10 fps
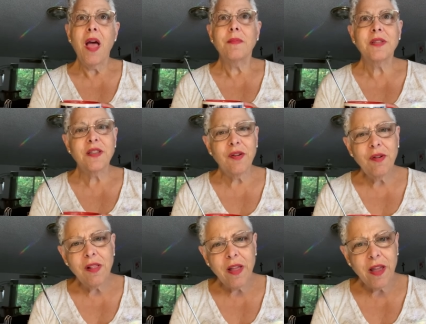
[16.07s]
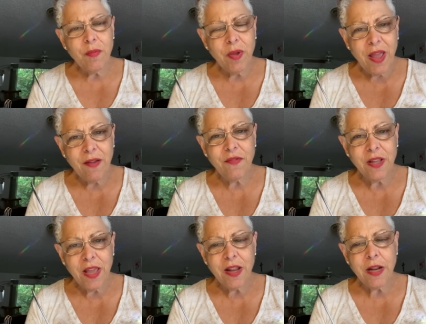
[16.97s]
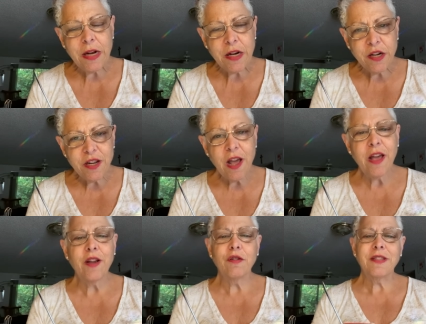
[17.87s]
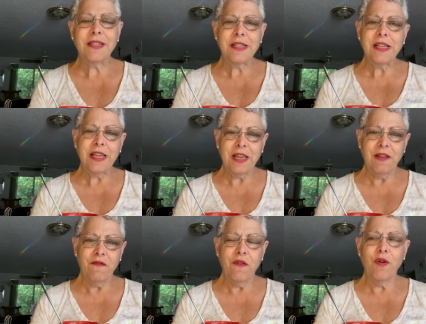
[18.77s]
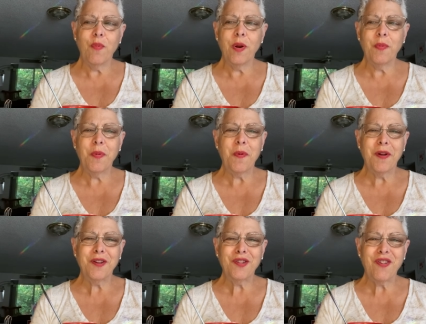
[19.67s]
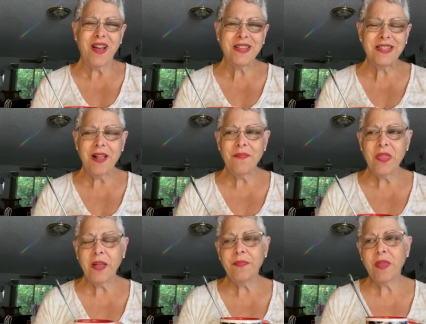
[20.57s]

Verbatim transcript: so glad we have to get an entire sleeve when we want to try something.